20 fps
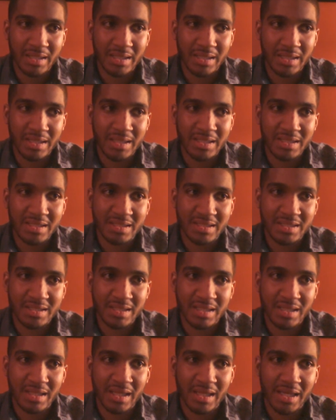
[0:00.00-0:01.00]
he's
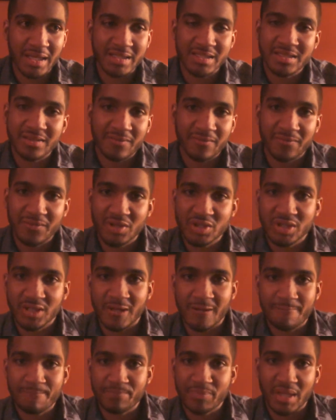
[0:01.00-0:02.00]
insufficient
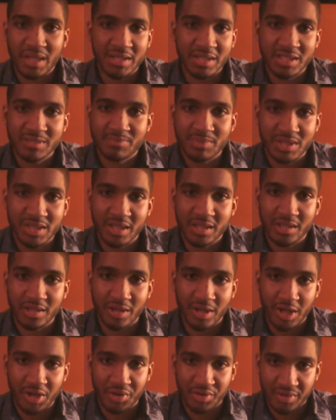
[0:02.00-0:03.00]
in this particular
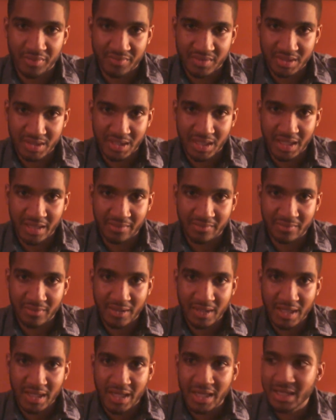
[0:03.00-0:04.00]
area of his life.
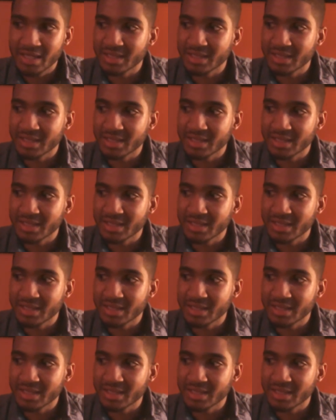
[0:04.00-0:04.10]
He